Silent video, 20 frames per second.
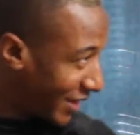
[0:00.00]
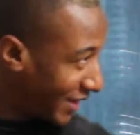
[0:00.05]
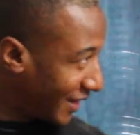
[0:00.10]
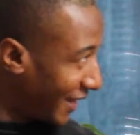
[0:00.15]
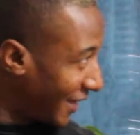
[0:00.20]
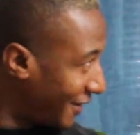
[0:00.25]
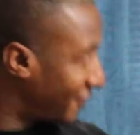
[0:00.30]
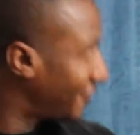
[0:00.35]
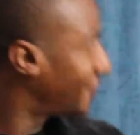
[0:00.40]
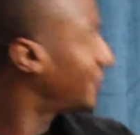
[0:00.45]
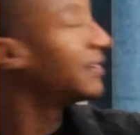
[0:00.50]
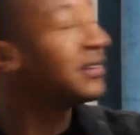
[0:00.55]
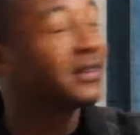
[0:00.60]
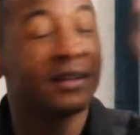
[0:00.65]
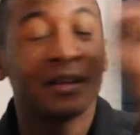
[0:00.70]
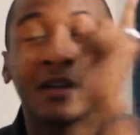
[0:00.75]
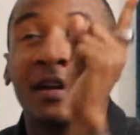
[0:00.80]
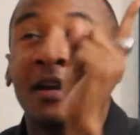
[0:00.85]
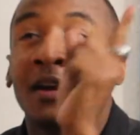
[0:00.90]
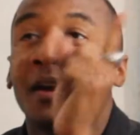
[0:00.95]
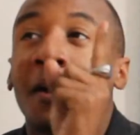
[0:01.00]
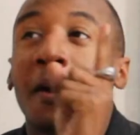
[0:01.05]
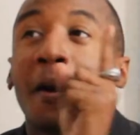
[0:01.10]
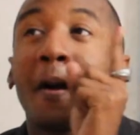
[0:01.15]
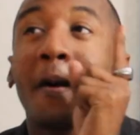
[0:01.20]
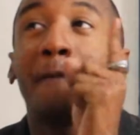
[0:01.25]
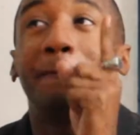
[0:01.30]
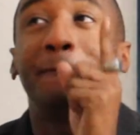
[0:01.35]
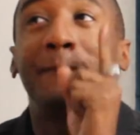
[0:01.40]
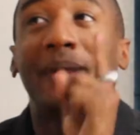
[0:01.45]
look,
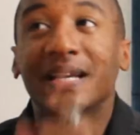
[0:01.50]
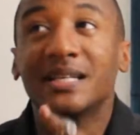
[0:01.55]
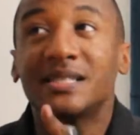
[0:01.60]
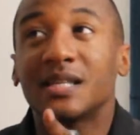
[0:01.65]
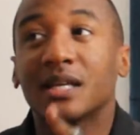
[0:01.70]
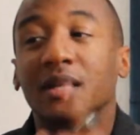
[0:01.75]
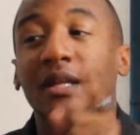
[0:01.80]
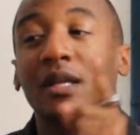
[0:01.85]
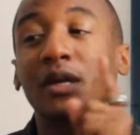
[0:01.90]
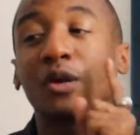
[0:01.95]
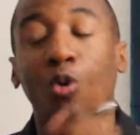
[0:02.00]
basically